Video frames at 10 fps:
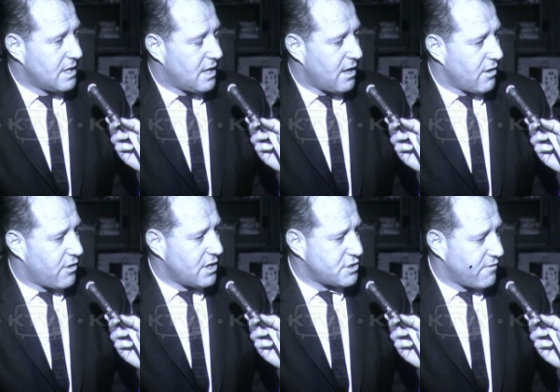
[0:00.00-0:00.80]
and that
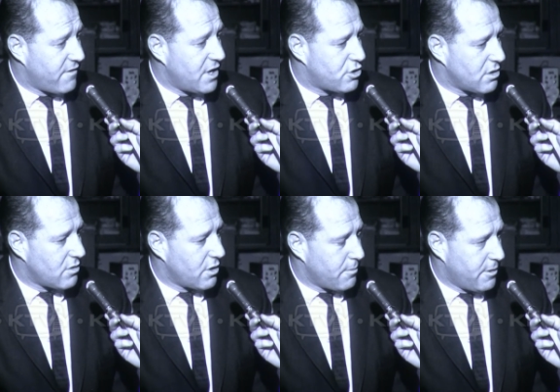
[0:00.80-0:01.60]
this venture
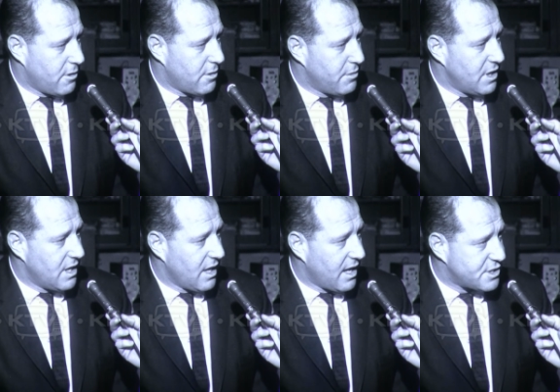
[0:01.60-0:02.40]
would appear to be
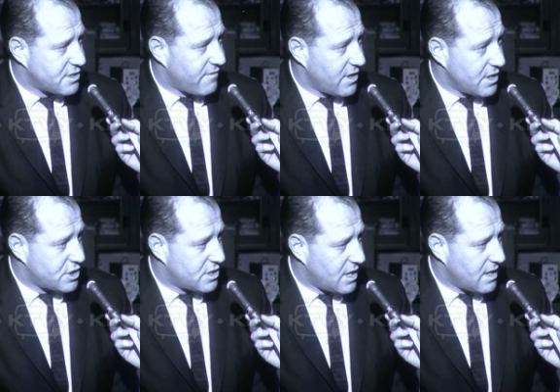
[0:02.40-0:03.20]
less of a
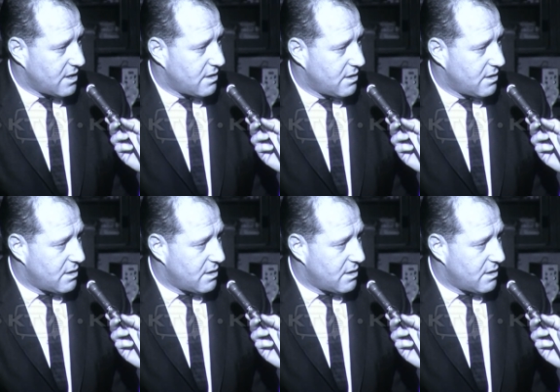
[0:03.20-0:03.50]
stunt